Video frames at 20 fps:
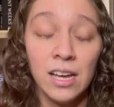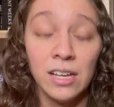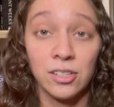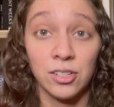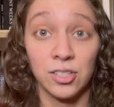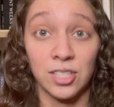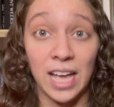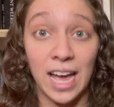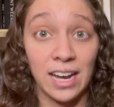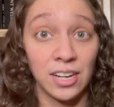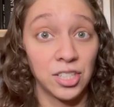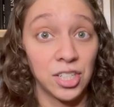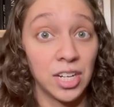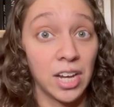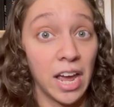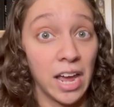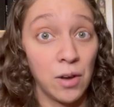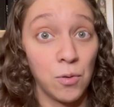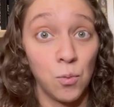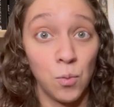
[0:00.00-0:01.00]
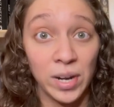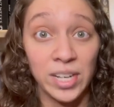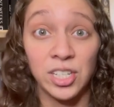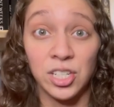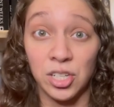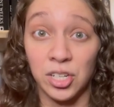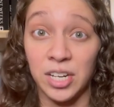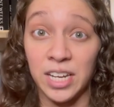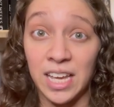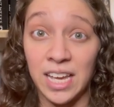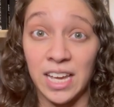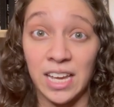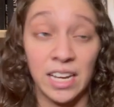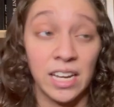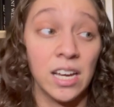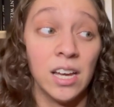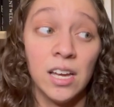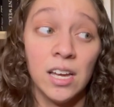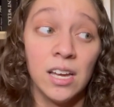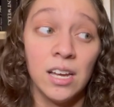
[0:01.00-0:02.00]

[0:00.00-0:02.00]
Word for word: There's actually a winter king.